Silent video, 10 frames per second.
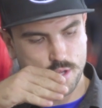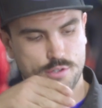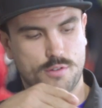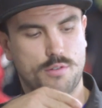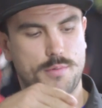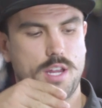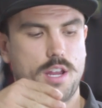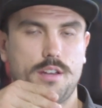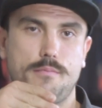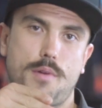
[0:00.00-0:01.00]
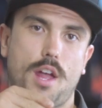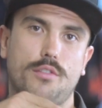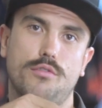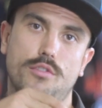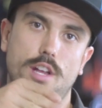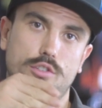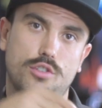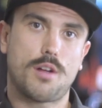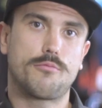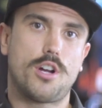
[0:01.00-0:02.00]
So I want to be hitting back through that
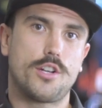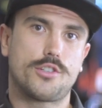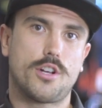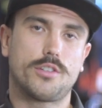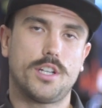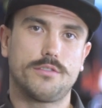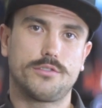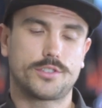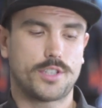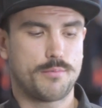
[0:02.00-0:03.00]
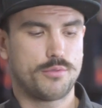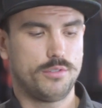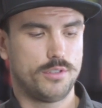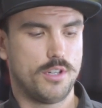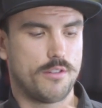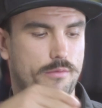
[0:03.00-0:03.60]
top right shoulder, for example,